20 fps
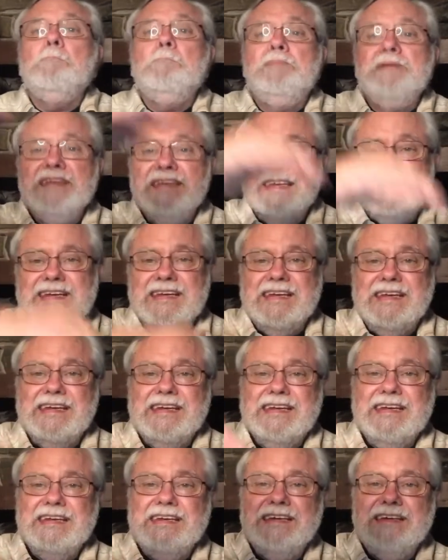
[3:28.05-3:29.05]

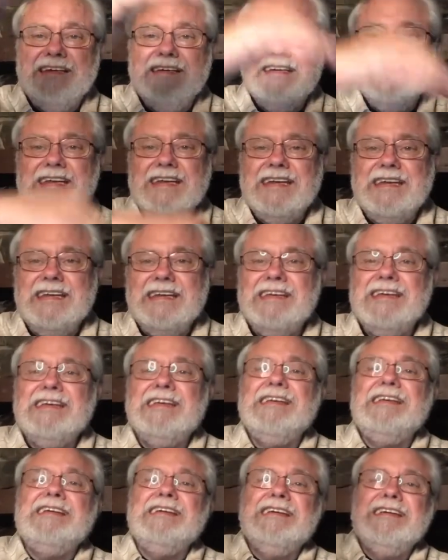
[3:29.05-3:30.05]
Be,
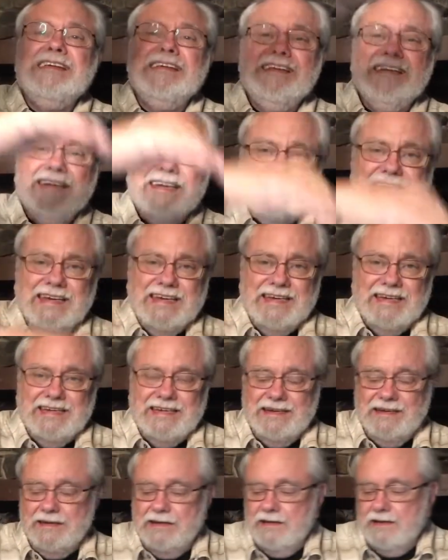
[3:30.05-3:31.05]
knee,
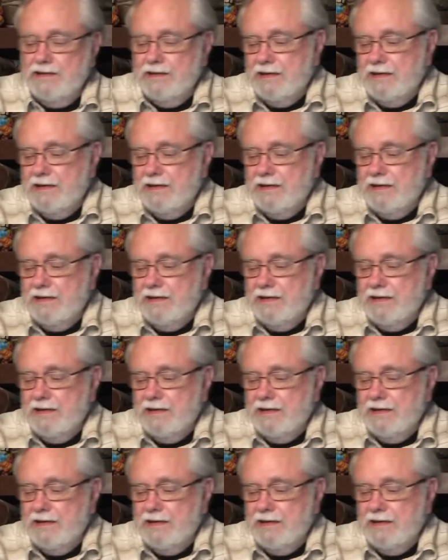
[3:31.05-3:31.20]
knee.